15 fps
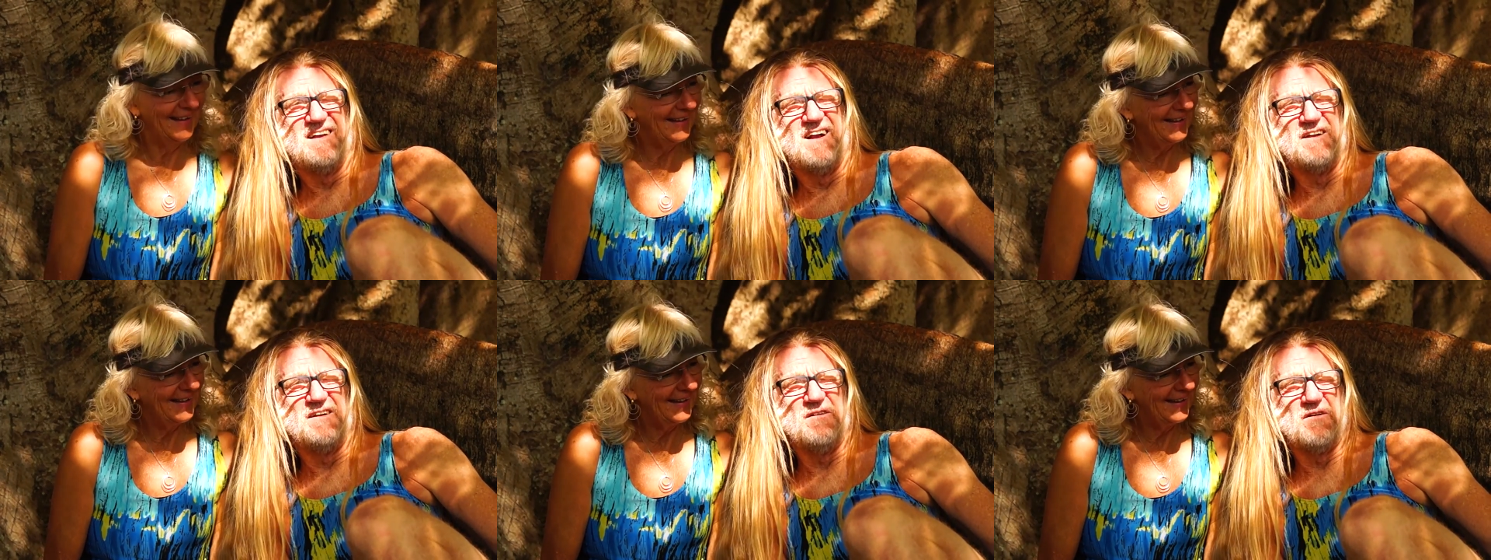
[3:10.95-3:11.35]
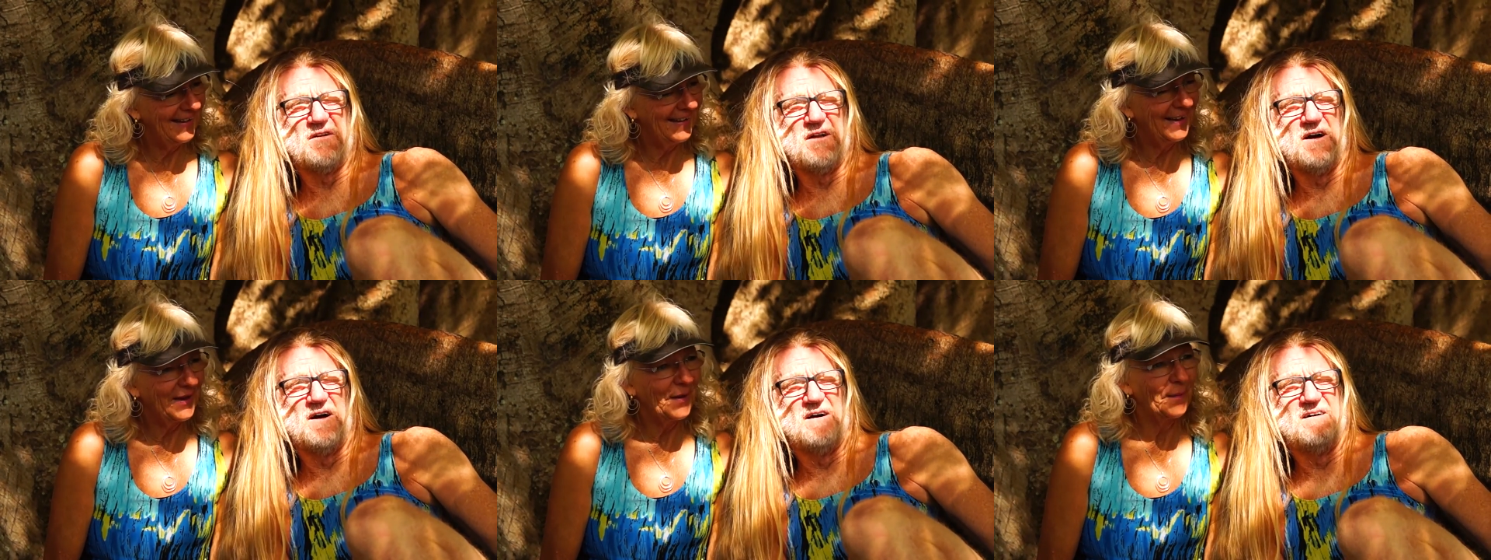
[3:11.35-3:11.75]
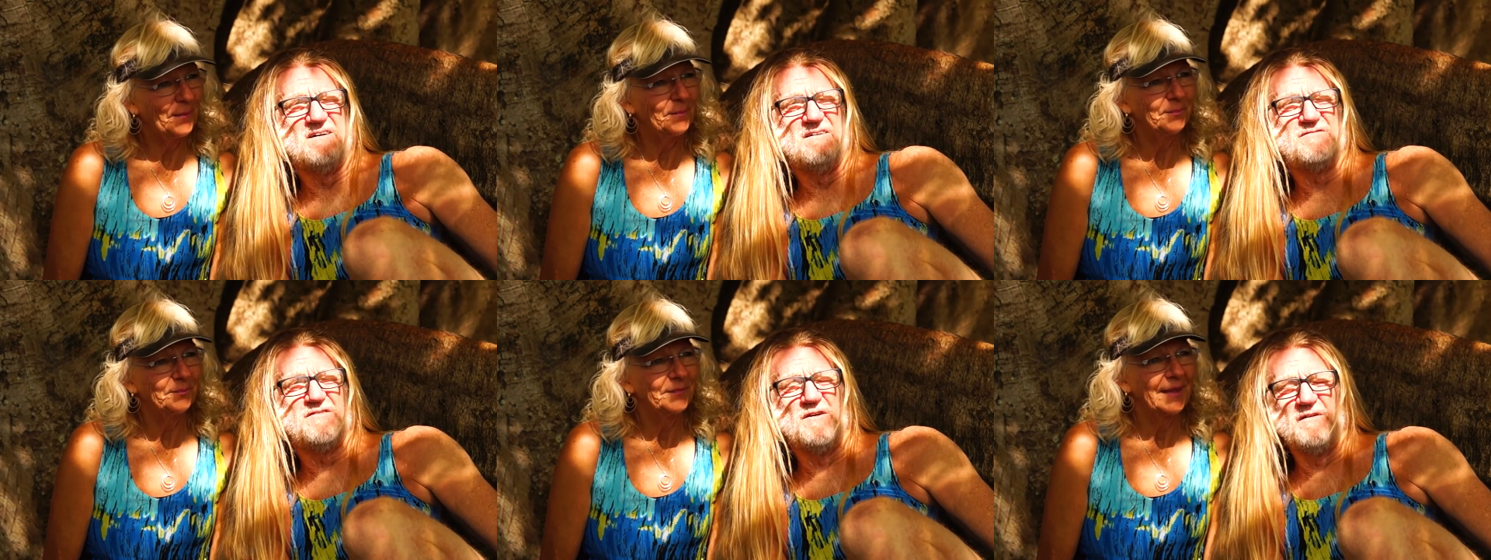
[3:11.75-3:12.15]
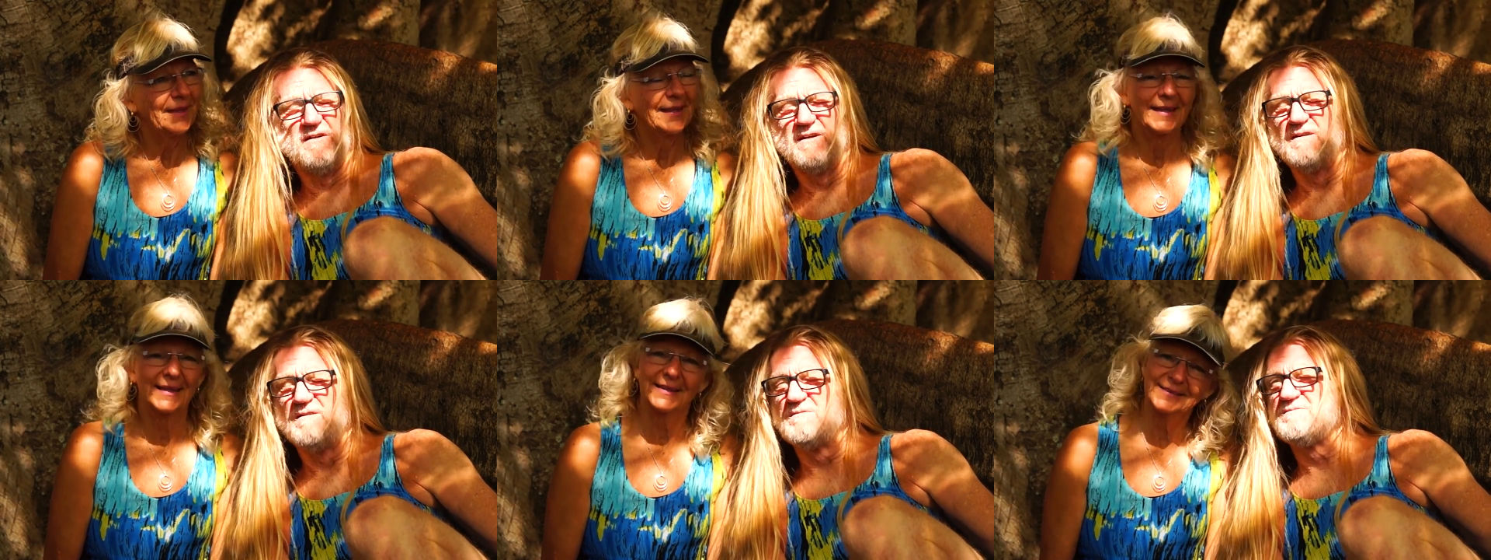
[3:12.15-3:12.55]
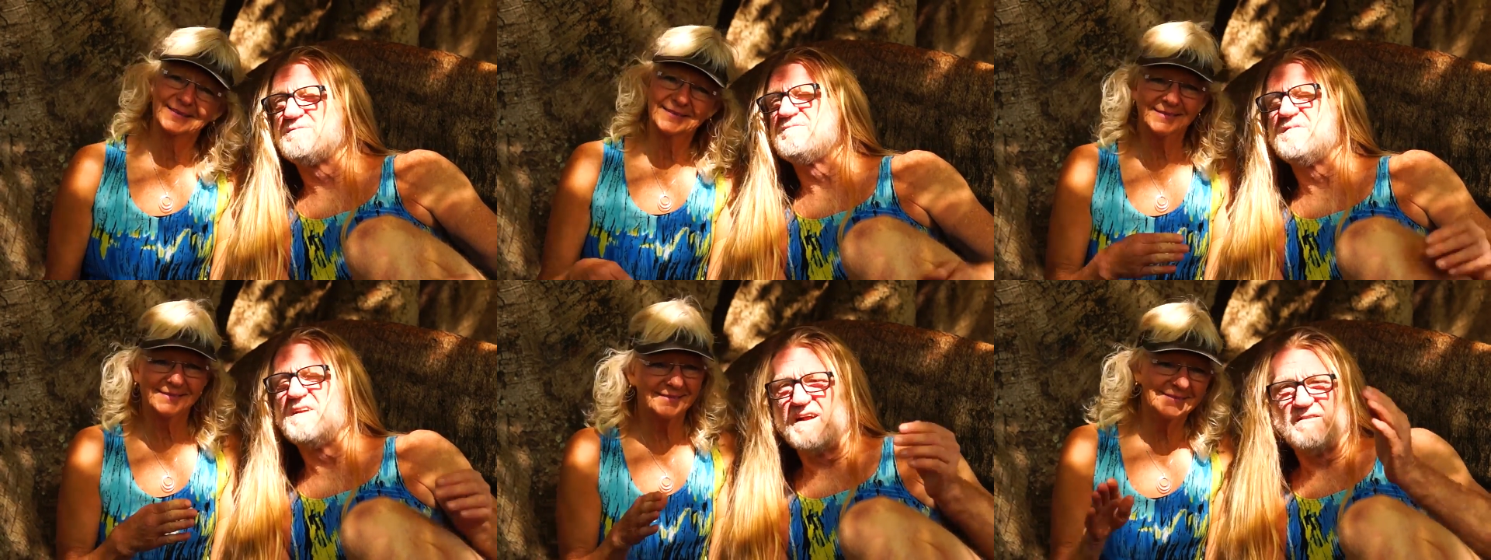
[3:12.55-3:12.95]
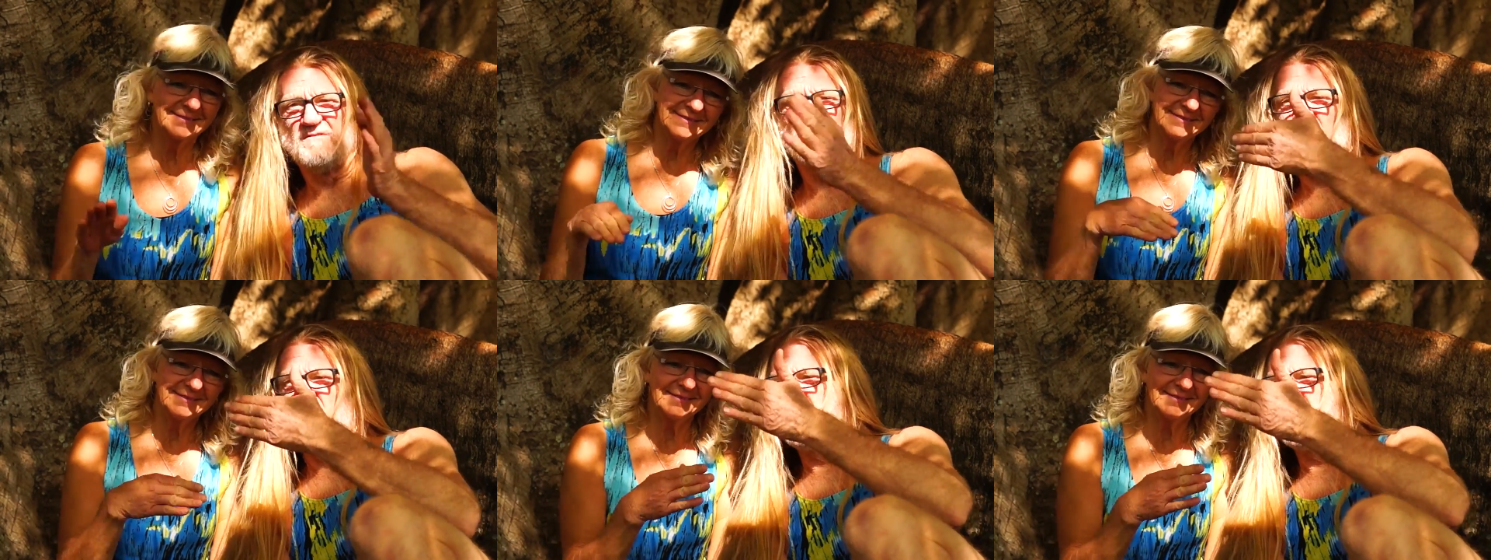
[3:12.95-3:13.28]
Speaker 1: you know, you got a, few little, you know,